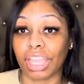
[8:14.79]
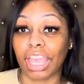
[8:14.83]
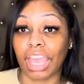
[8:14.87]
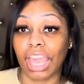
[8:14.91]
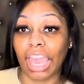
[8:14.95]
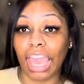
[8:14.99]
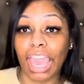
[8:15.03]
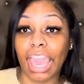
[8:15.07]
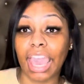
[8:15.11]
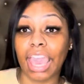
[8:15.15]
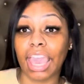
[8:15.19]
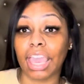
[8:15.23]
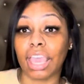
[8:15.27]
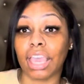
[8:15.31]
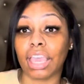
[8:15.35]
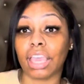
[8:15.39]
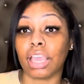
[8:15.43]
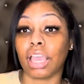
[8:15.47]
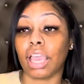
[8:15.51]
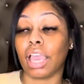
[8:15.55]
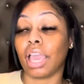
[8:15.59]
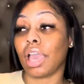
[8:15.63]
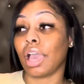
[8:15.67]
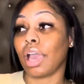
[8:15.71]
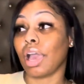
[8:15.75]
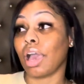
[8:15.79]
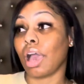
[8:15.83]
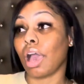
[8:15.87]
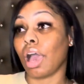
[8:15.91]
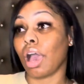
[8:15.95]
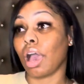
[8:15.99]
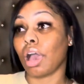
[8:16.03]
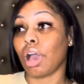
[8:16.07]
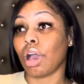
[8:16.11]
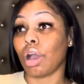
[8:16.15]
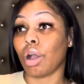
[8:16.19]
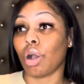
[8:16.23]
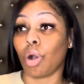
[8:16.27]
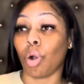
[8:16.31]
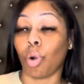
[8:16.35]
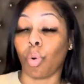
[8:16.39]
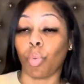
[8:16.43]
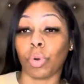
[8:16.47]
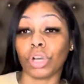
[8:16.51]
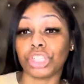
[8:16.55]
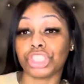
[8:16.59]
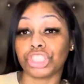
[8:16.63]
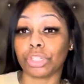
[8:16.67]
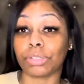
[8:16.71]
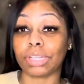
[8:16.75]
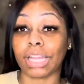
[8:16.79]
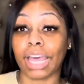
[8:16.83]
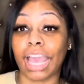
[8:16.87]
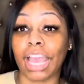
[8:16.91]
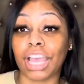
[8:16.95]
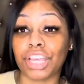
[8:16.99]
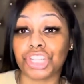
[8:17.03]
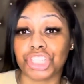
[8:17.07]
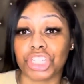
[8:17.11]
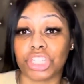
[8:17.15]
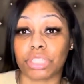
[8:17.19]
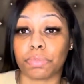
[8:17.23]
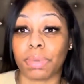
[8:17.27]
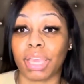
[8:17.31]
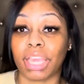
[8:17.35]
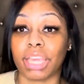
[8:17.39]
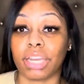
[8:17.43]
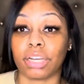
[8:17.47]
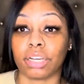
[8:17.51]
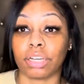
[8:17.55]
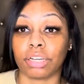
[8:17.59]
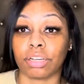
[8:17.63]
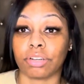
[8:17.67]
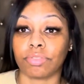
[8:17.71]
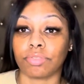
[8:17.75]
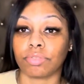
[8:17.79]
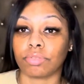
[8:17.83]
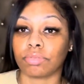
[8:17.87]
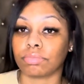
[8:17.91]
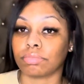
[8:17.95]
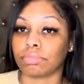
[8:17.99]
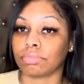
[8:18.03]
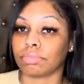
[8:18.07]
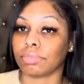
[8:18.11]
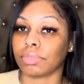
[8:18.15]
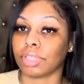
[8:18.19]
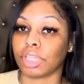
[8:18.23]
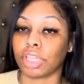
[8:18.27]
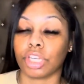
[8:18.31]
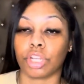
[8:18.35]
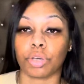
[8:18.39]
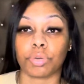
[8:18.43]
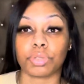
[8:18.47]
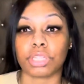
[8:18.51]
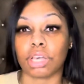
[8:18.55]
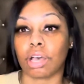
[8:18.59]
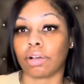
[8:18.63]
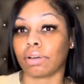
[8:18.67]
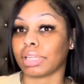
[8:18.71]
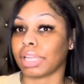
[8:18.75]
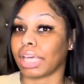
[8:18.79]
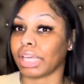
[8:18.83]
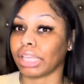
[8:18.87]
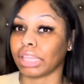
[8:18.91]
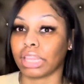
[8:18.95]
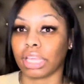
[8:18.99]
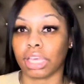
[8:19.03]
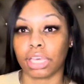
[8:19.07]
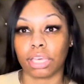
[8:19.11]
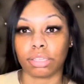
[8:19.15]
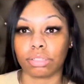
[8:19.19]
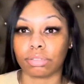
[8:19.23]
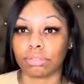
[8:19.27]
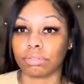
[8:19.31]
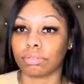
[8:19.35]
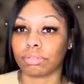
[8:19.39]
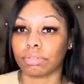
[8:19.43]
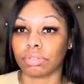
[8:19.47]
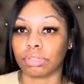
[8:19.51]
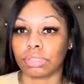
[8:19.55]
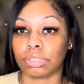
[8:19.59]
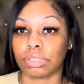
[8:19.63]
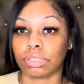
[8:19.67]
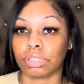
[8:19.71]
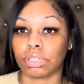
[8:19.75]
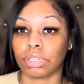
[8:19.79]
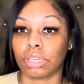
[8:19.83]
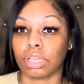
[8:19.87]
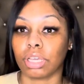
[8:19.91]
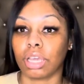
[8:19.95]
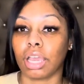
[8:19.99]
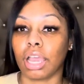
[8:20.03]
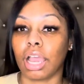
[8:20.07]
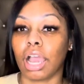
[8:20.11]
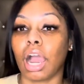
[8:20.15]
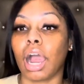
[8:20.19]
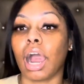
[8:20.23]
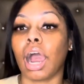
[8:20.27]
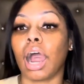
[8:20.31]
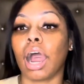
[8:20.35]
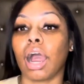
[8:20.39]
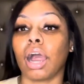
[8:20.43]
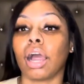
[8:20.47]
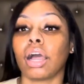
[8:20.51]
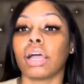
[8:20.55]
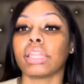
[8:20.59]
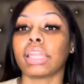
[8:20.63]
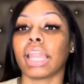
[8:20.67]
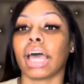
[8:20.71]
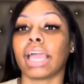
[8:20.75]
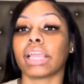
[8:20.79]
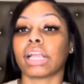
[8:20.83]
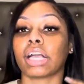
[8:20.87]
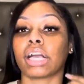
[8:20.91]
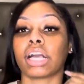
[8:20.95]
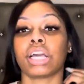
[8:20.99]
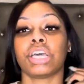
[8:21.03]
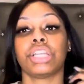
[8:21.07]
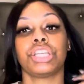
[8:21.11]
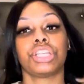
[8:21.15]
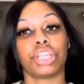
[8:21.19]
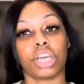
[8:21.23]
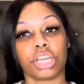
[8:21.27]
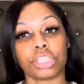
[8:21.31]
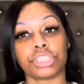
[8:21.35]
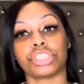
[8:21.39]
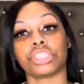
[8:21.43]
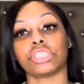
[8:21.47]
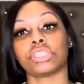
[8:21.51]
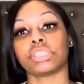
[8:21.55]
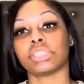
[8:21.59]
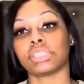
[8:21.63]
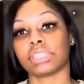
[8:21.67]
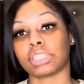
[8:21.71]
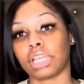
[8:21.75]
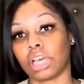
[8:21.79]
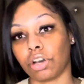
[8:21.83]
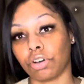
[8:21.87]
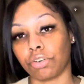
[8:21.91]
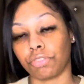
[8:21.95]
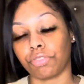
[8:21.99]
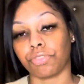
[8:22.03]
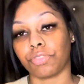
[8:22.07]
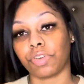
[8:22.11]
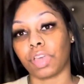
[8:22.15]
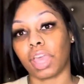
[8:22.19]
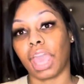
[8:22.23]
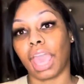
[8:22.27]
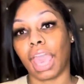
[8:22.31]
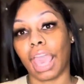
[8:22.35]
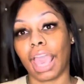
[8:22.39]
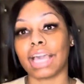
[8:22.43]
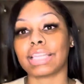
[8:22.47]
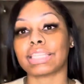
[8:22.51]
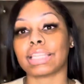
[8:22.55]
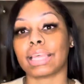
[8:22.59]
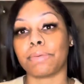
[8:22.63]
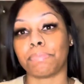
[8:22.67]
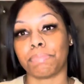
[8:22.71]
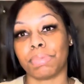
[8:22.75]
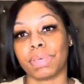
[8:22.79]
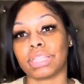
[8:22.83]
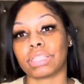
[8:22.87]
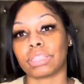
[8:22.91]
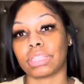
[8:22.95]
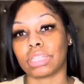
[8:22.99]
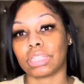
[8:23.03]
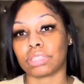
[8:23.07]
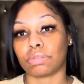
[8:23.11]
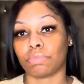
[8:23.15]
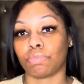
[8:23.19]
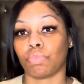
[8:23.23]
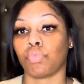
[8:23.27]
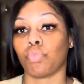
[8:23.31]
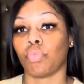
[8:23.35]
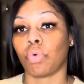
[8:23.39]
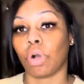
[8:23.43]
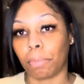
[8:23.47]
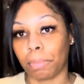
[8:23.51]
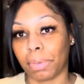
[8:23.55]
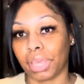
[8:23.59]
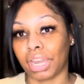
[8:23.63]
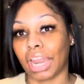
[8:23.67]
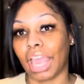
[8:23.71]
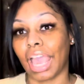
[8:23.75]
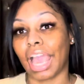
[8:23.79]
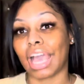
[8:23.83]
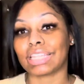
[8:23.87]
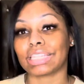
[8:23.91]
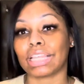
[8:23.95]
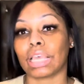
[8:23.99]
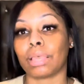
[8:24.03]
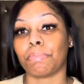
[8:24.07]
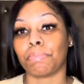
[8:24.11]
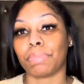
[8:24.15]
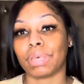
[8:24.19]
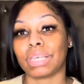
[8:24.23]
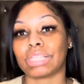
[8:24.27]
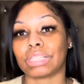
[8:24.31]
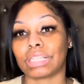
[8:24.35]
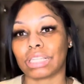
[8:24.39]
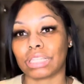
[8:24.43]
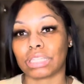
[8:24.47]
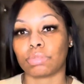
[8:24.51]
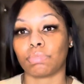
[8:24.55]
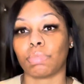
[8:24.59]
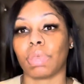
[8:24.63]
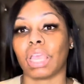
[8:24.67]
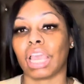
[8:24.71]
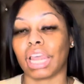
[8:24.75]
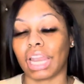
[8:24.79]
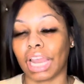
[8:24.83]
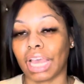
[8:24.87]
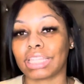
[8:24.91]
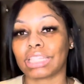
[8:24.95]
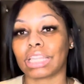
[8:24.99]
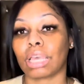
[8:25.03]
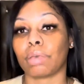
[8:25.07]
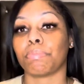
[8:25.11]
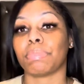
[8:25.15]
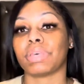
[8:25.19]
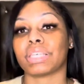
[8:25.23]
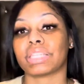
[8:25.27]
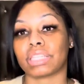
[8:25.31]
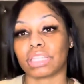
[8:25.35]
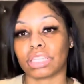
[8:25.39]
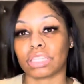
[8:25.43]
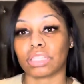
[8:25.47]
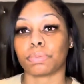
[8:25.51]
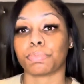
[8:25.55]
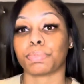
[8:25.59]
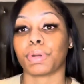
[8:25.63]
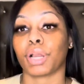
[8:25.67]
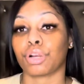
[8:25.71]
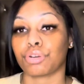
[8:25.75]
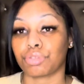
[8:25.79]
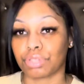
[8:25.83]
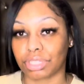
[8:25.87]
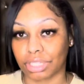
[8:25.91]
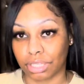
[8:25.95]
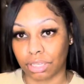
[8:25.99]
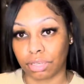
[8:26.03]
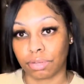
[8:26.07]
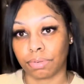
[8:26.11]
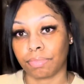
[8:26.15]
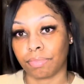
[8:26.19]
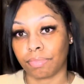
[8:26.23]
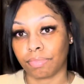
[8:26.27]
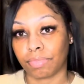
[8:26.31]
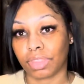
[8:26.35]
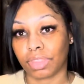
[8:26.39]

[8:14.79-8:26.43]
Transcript: Hey, what your lash is made of? Don't talk like that. Like, conduct yourself as a business woman, as a businessman, as a business person.